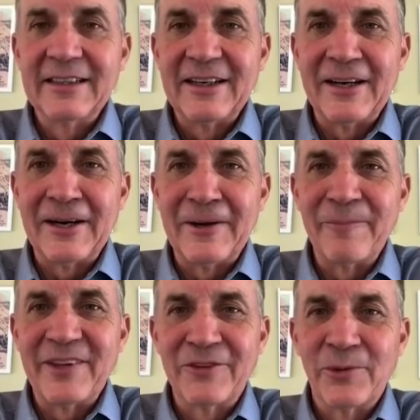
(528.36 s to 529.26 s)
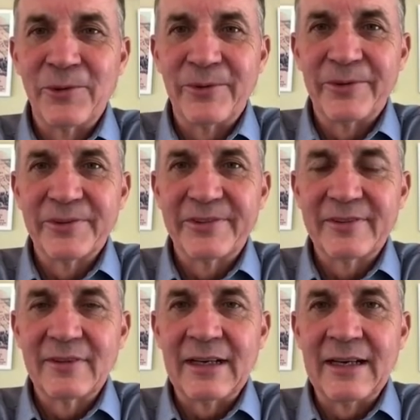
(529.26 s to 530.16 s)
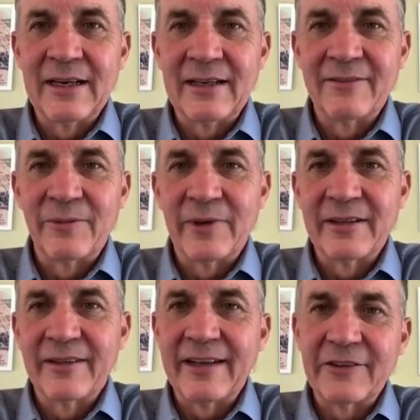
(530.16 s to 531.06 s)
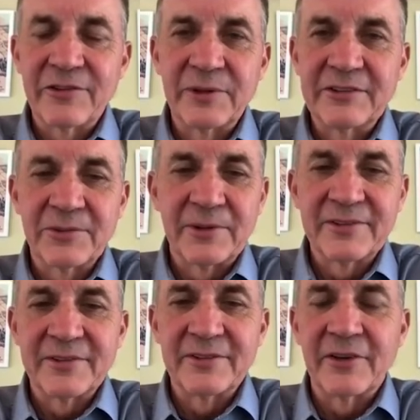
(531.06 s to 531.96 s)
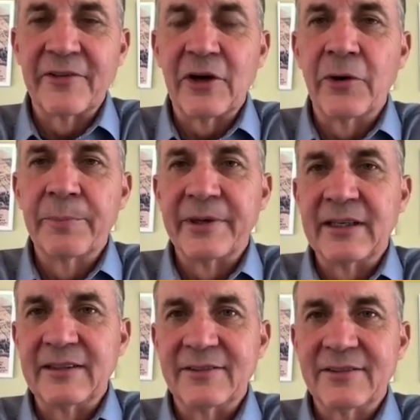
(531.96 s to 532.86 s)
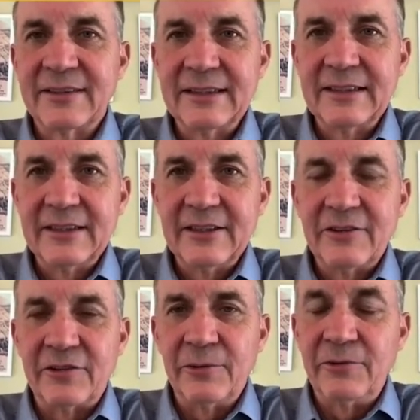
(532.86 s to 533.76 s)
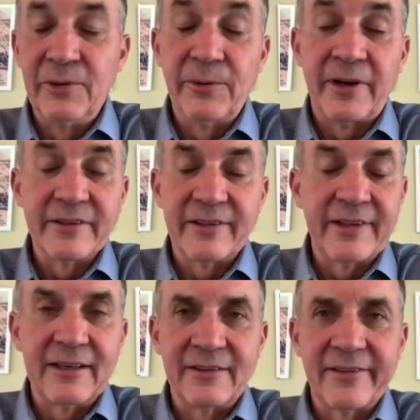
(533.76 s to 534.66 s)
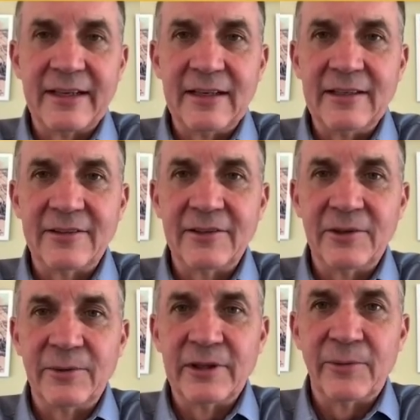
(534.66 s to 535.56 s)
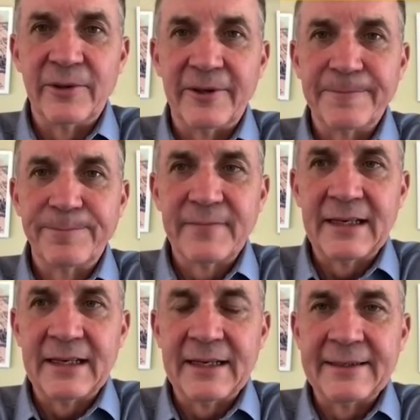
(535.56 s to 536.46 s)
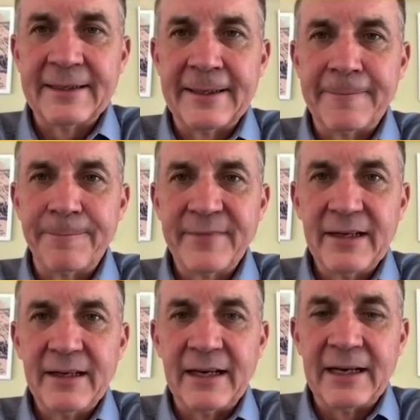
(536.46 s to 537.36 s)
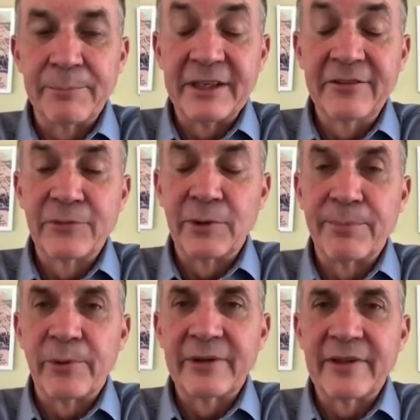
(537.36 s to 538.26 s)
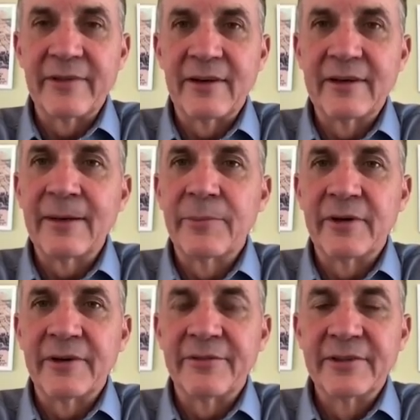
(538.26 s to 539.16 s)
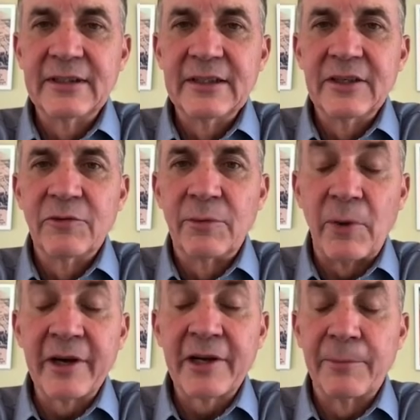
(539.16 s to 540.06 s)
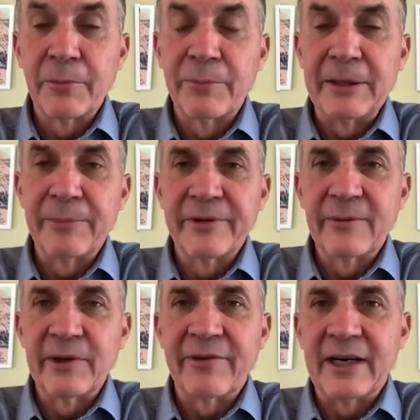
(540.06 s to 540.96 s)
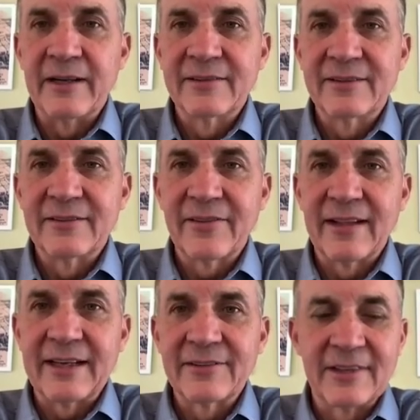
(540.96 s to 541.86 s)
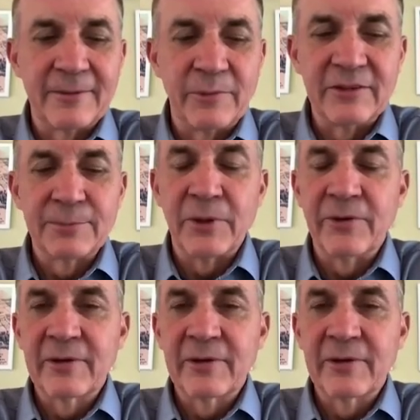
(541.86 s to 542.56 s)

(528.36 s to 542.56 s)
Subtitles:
the tools, and whether that's resources or the openings to do all the things they need to do in the world. And I'm pleased to report that there are a number of remarkable people that we've hired since the last time we spoke.